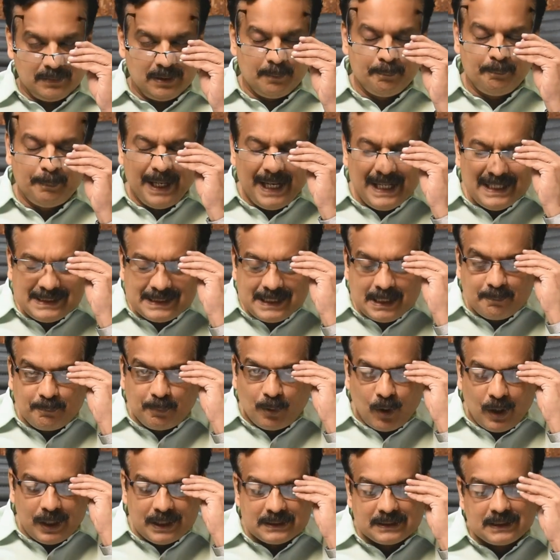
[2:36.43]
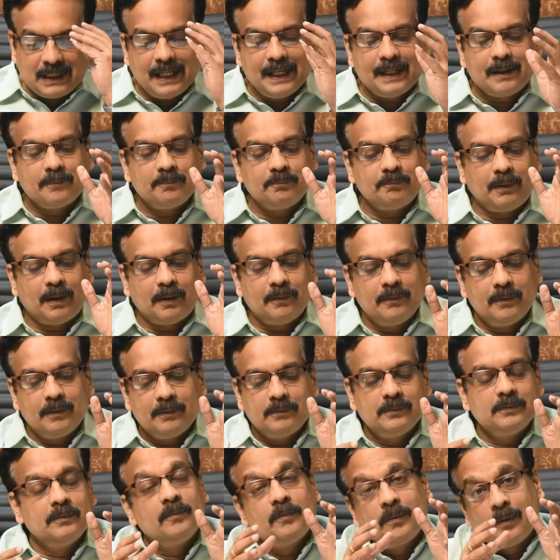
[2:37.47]
basic points like
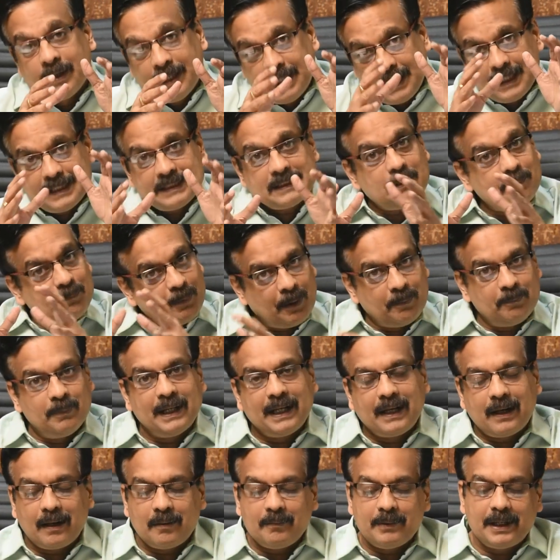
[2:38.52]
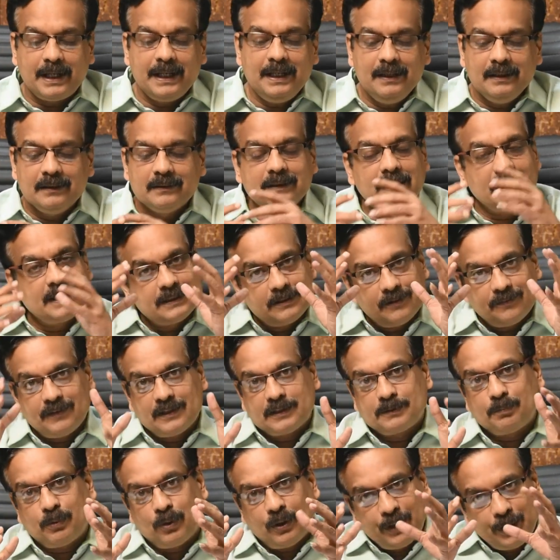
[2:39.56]
writ is a public remedy. That is the
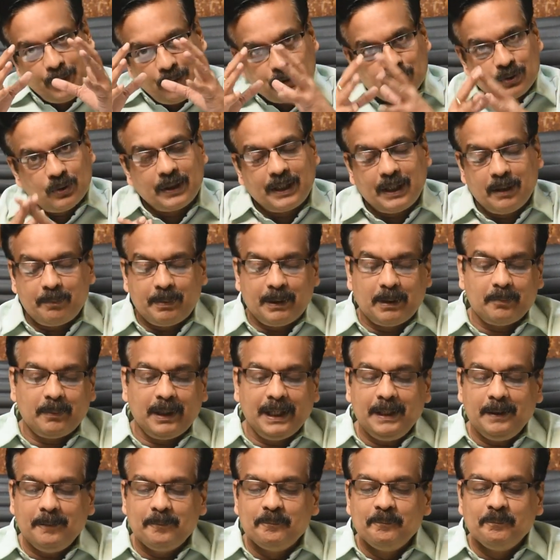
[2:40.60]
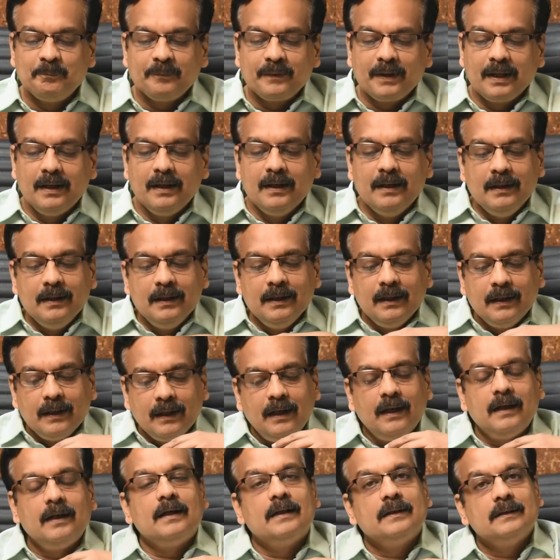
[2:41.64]
first point you should keep in mind.
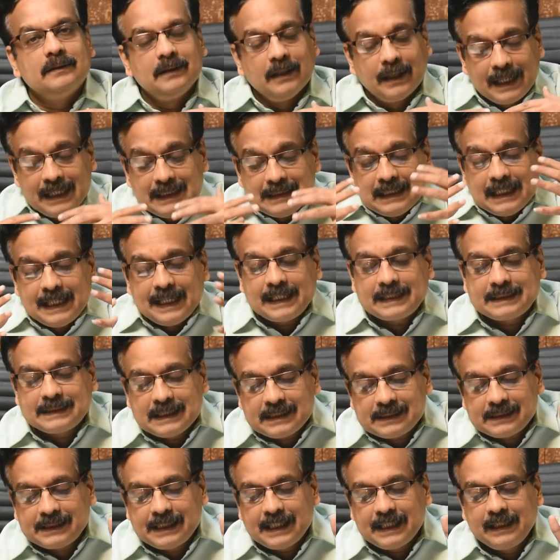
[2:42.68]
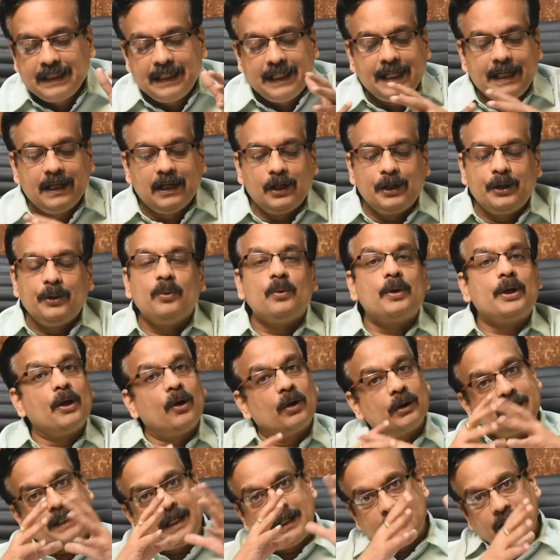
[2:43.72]
There is an existing legal duty
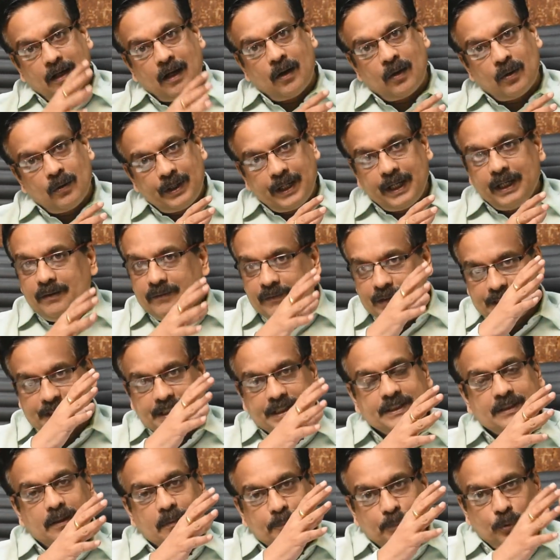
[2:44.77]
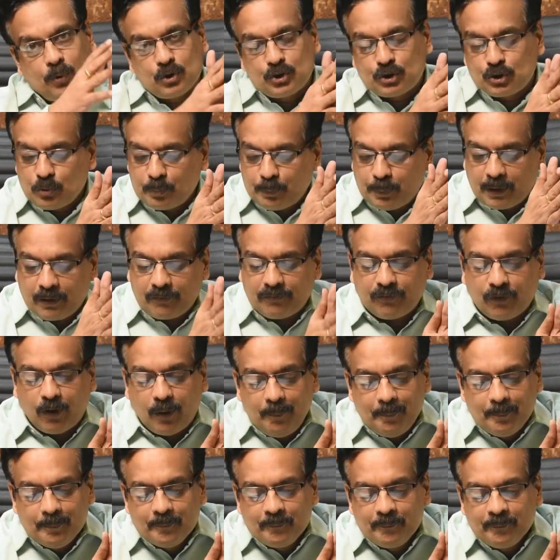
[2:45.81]
on the authority which is supposed to perform,